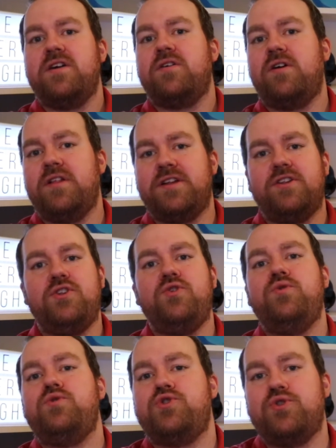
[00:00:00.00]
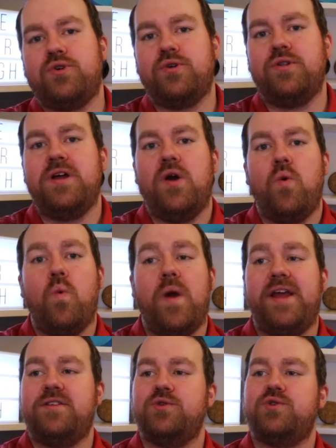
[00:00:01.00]
call it neutral
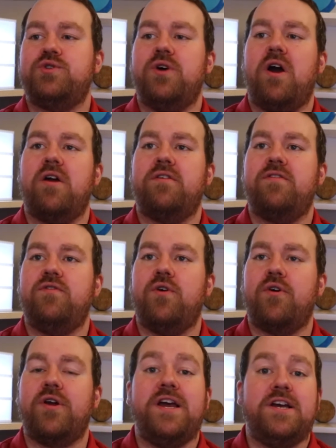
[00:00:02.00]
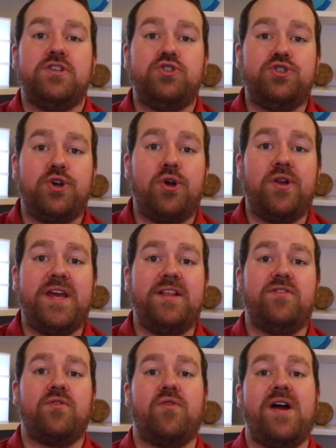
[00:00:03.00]
way to start your journey
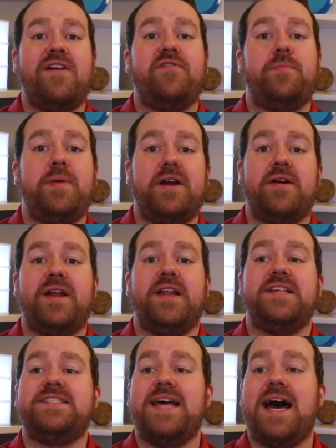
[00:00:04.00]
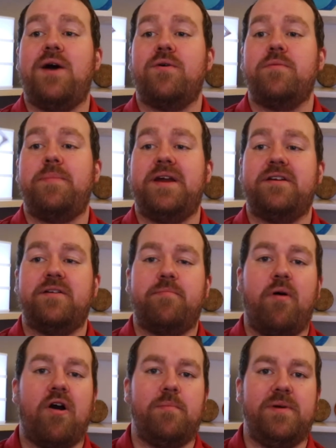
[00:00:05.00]
into craft beer and the sour beer
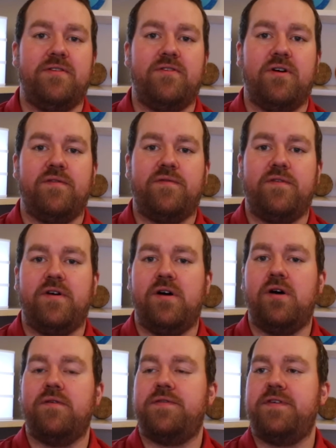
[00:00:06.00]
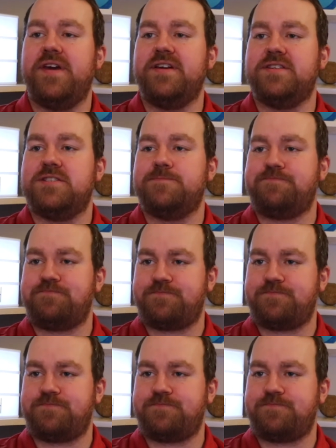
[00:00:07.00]
department of things.